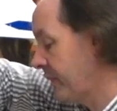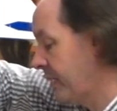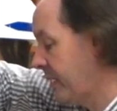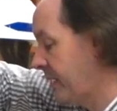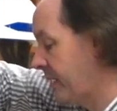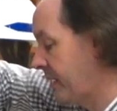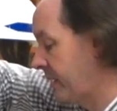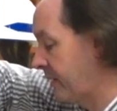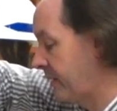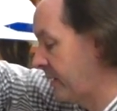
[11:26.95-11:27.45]

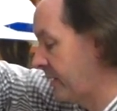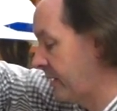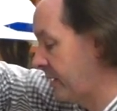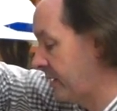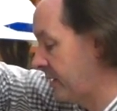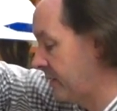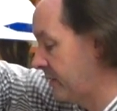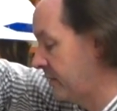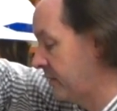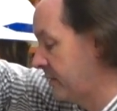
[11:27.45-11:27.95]
and
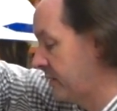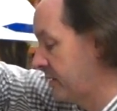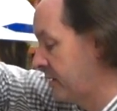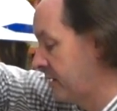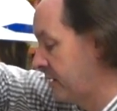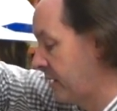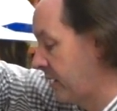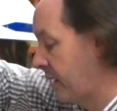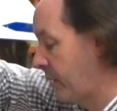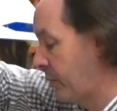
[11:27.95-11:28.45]
uh,
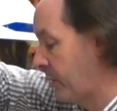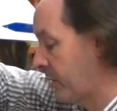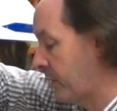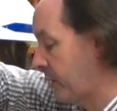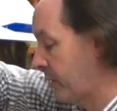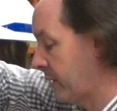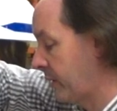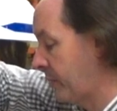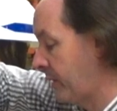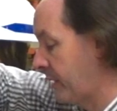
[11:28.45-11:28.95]
they work
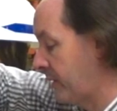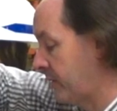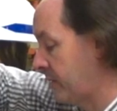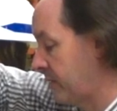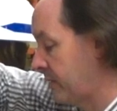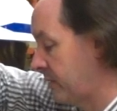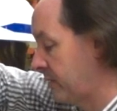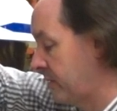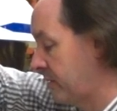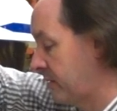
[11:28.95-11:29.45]
really well.
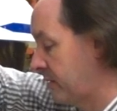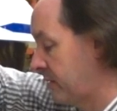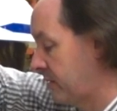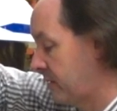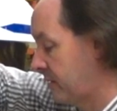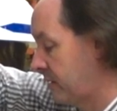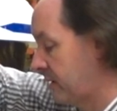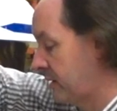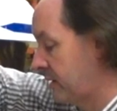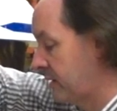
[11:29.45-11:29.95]

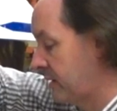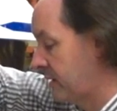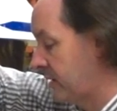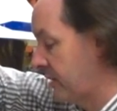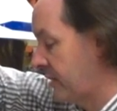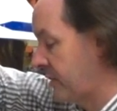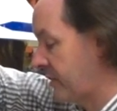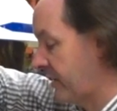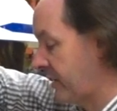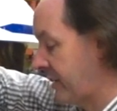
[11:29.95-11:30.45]

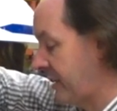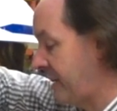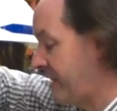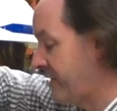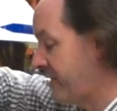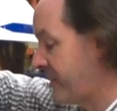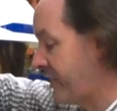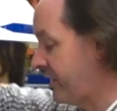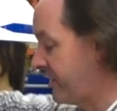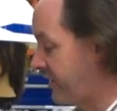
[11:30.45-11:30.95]
It's like
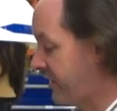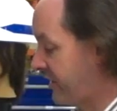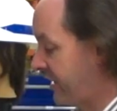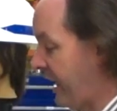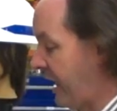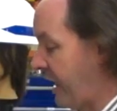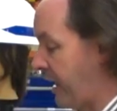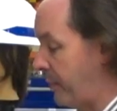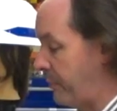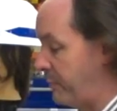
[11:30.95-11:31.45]
instant
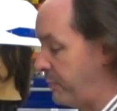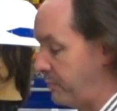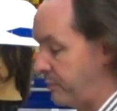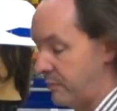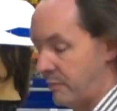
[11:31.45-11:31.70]
scab.